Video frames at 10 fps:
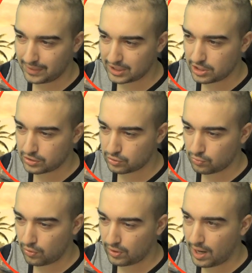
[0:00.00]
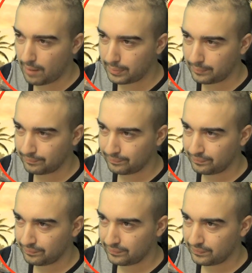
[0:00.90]
actually drawn up.
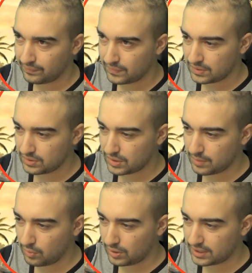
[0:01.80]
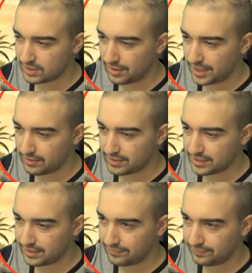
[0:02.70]
Looking more like a tiger, isn't it?